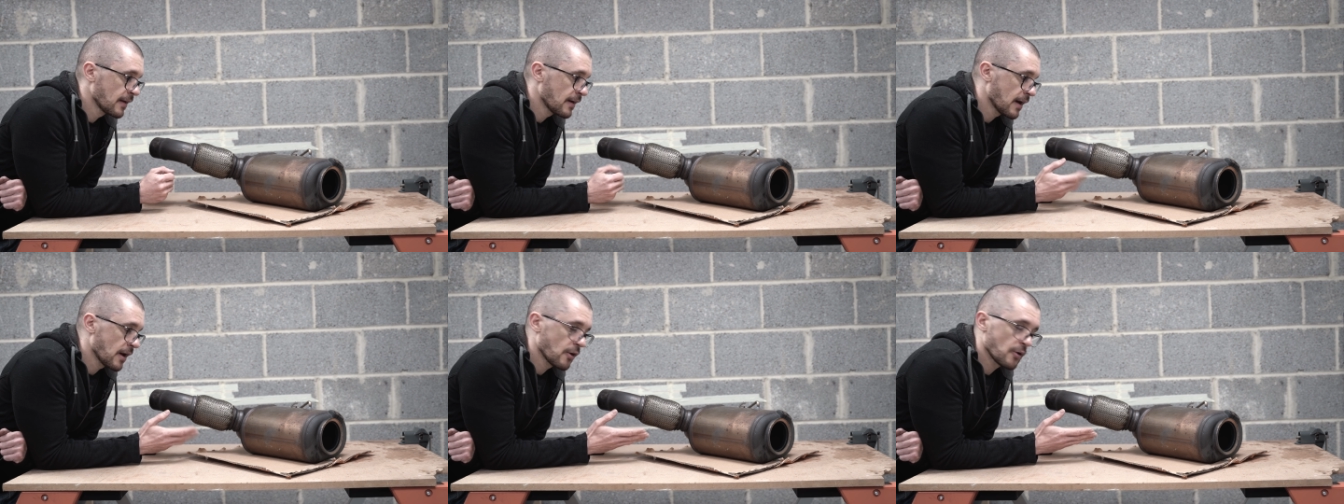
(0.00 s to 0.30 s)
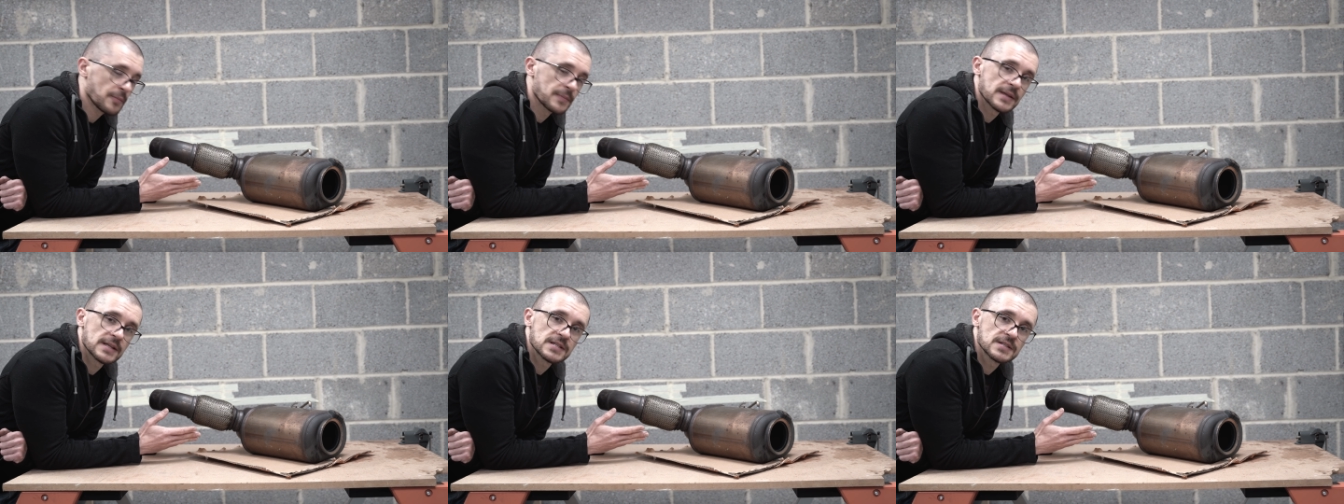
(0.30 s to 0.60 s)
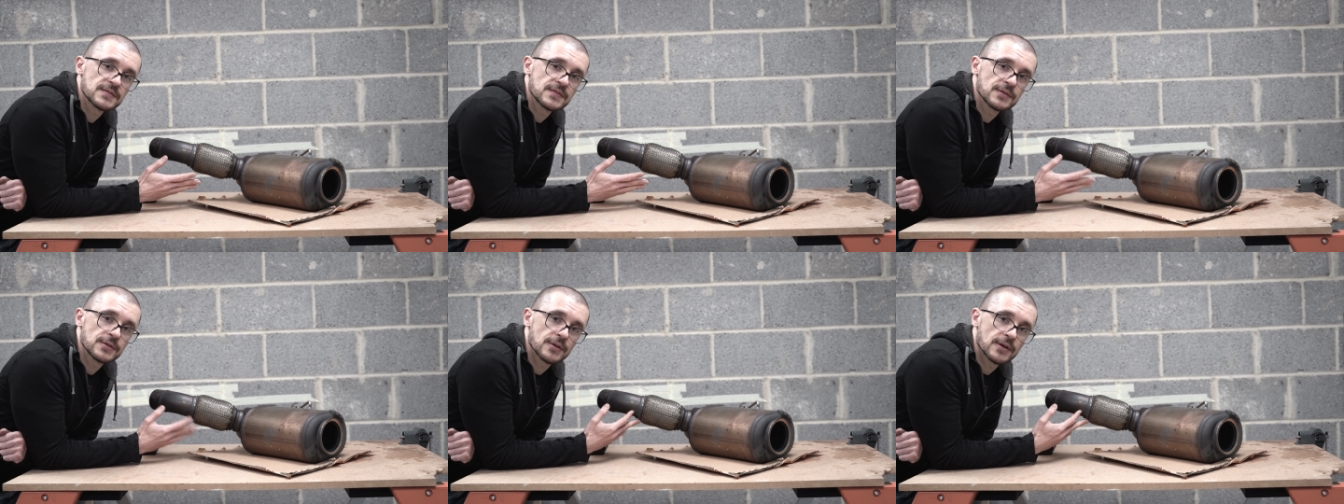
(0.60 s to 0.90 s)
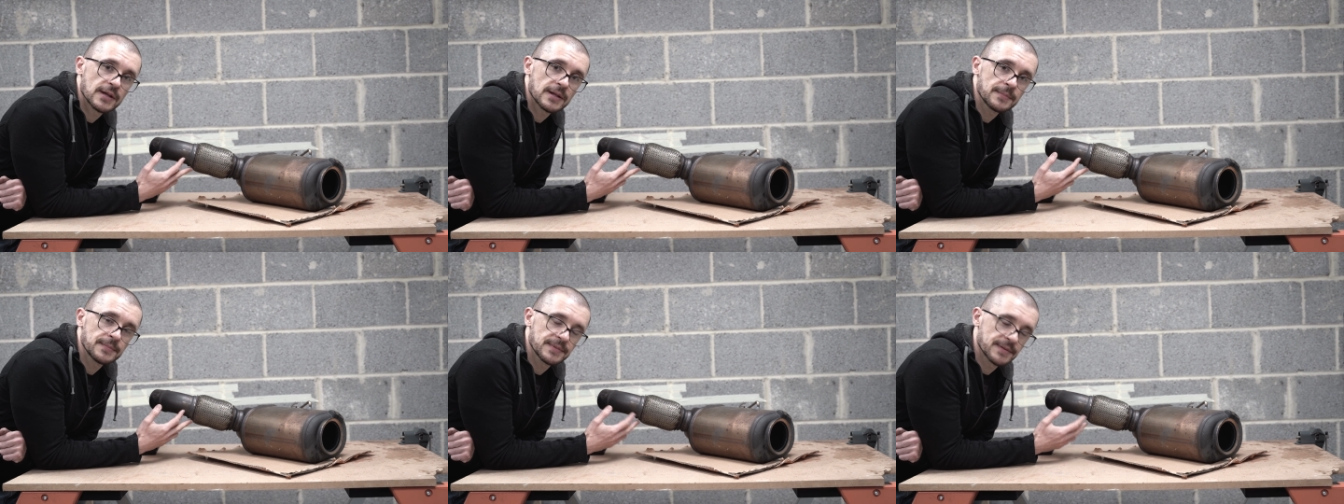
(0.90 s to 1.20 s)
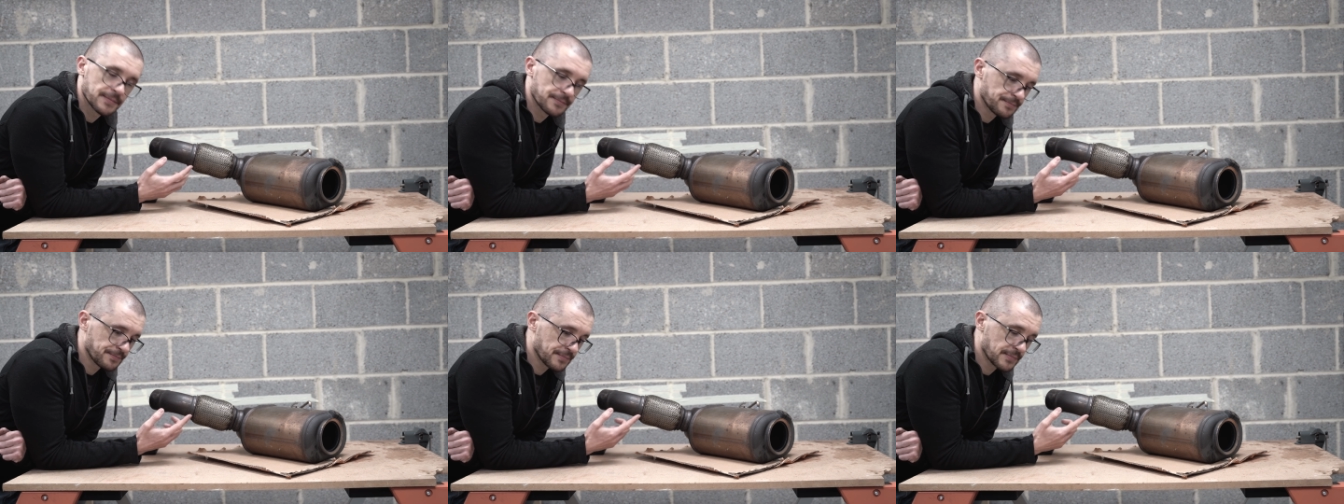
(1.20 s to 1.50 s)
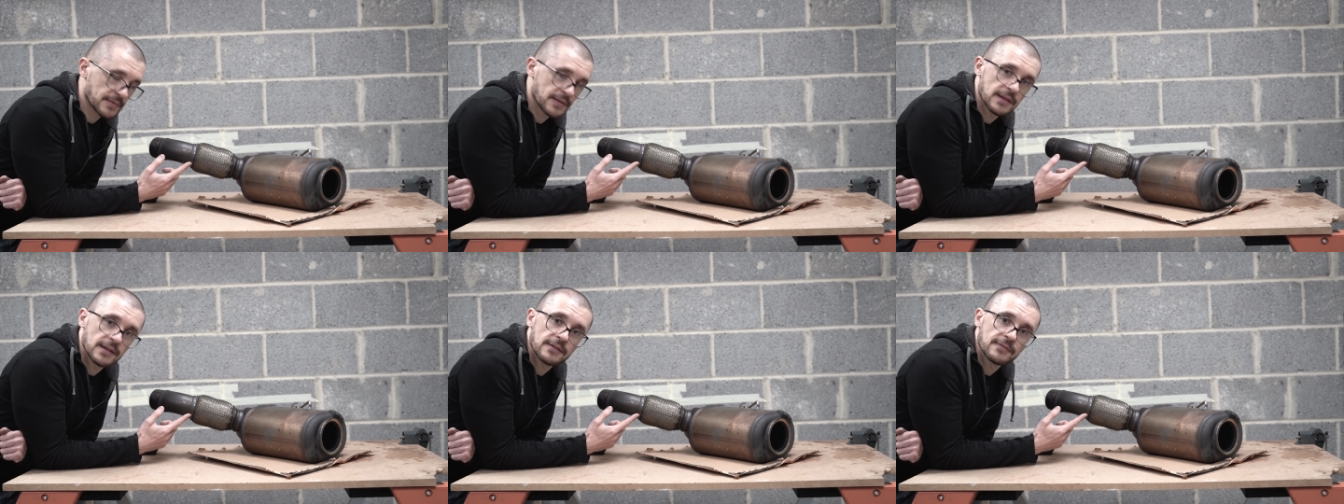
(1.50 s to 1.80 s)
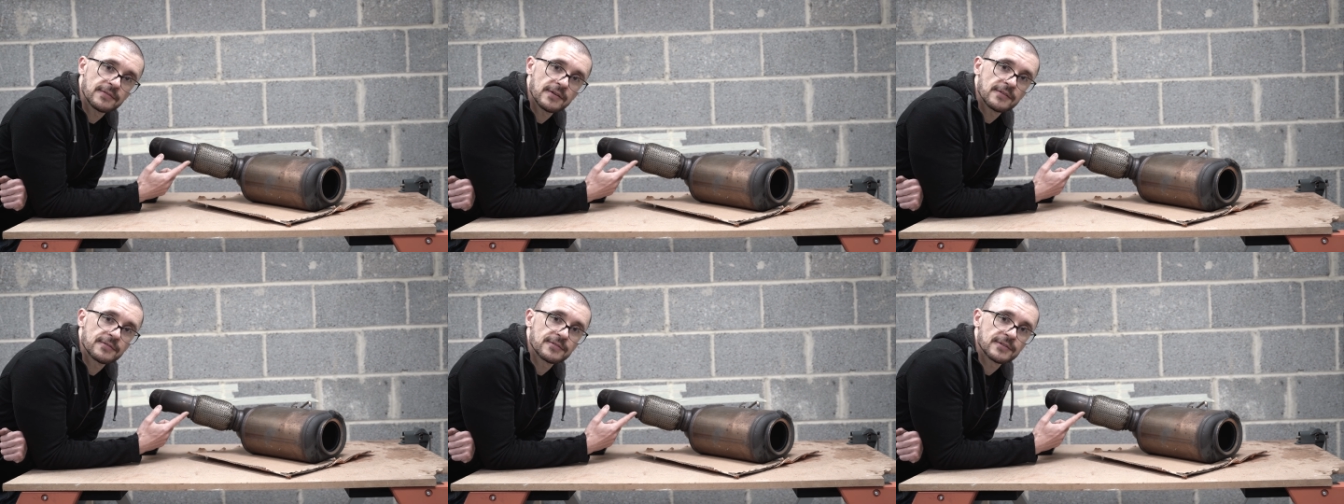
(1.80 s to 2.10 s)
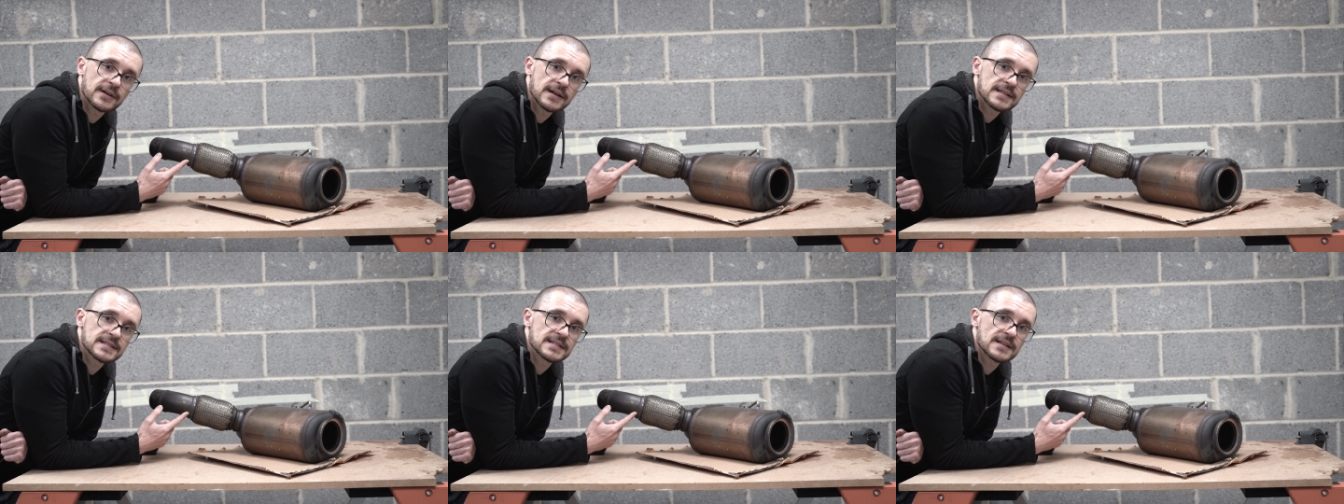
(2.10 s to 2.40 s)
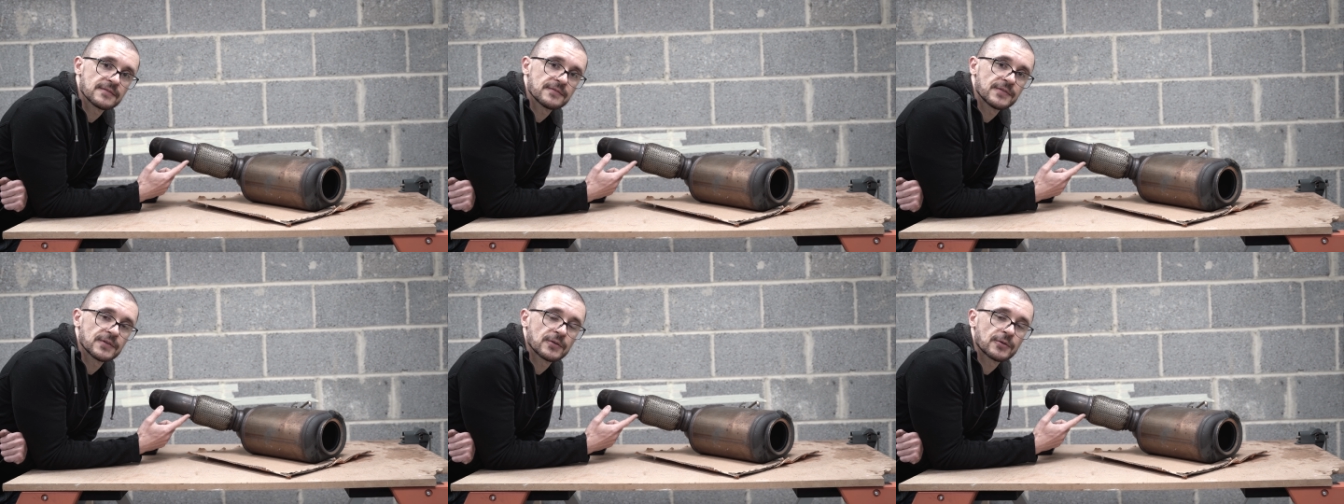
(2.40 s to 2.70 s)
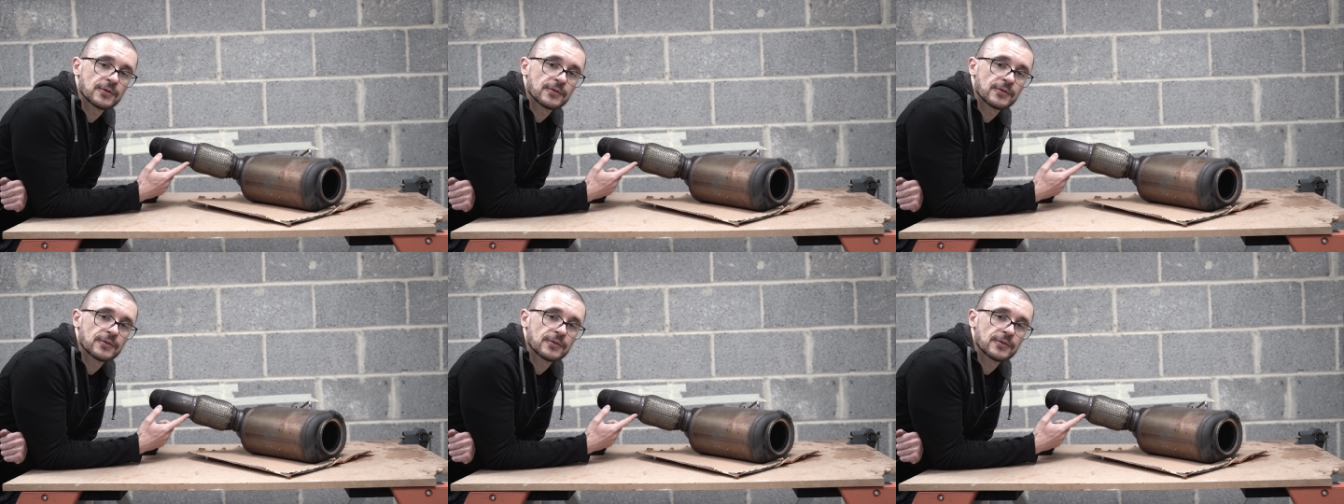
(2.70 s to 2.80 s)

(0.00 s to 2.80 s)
I hope that this video helped. If I forgot something,